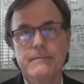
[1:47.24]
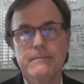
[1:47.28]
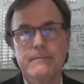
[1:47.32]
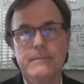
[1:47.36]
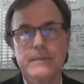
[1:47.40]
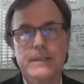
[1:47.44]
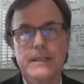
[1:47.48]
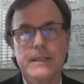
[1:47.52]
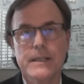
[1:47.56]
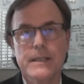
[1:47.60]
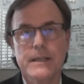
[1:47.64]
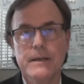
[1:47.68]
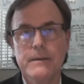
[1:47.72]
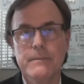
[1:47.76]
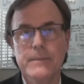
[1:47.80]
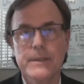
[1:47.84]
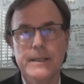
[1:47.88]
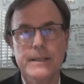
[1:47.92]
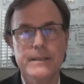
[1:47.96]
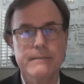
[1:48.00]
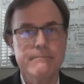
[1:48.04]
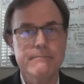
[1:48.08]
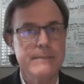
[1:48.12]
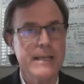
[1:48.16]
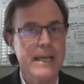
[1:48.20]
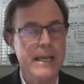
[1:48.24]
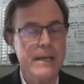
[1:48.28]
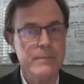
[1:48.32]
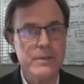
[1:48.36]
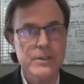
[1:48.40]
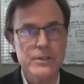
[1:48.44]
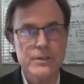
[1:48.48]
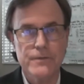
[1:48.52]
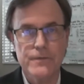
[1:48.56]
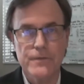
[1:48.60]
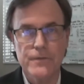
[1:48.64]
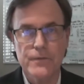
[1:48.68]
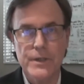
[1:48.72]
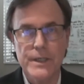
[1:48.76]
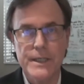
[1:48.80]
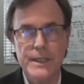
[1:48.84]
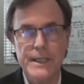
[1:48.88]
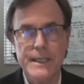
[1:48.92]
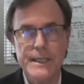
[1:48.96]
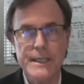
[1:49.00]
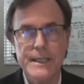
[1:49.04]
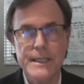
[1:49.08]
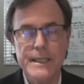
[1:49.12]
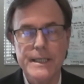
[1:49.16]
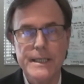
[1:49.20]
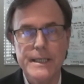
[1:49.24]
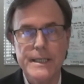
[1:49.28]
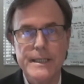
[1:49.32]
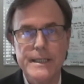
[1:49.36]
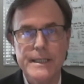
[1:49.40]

come in damage-free?